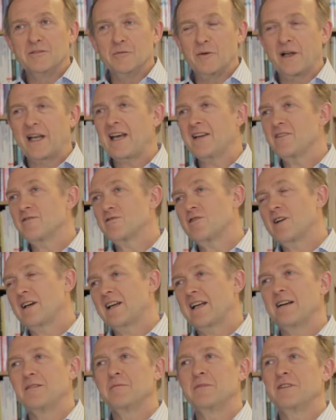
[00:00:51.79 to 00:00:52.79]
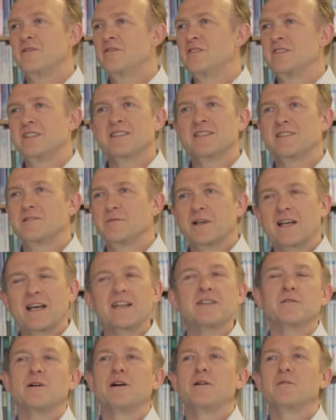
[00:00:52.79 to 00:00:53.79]
We can track how many visitors we
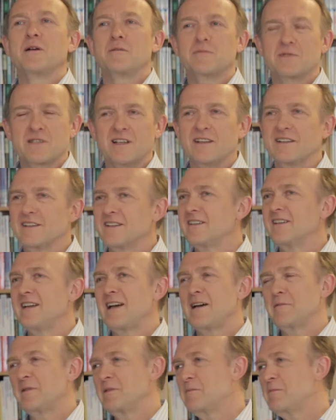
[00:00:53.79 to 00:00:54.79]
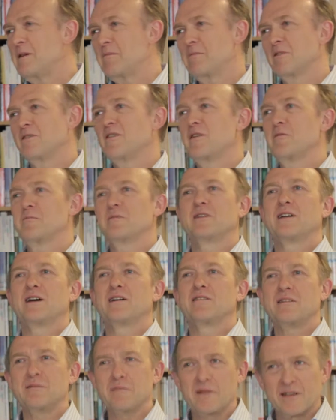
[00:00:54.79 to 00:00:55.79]
get to our website and how many people have opened
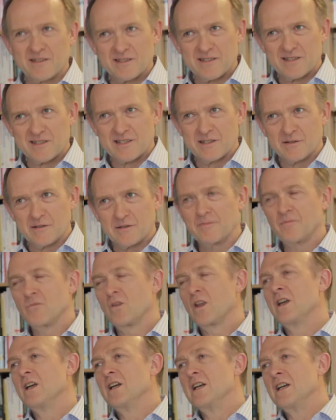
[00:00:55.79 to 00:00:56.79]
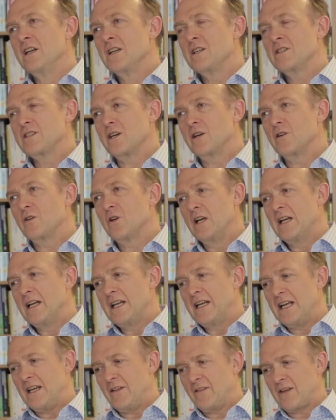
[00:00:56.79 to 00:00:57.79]
our emails and so on. So
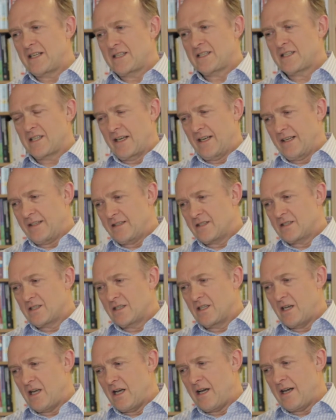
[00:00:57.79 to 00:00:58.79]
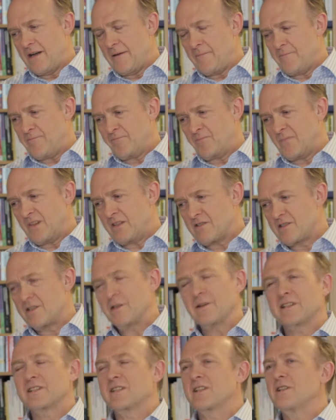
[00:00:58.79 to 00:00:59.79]
in that sense, there's no
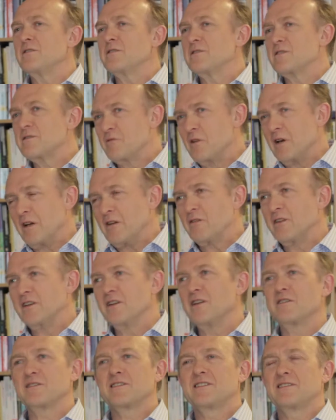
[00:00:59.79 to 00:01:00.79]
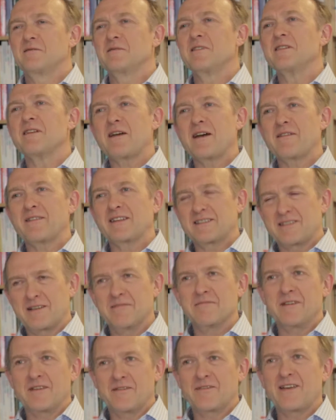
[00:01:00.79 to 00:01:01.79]
excuse really for not having
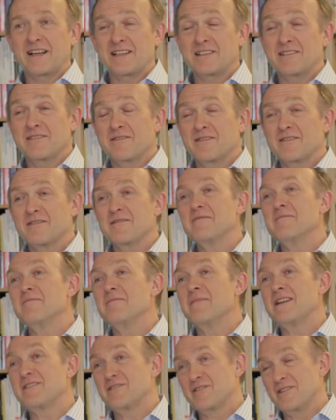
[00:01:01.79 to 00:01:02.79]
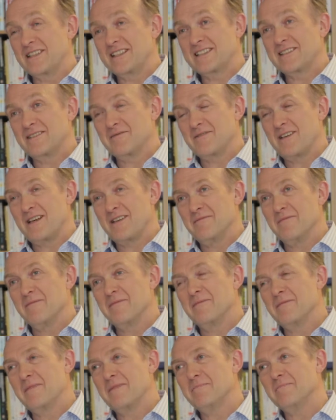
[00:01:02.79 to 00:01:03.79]
some effective metrics and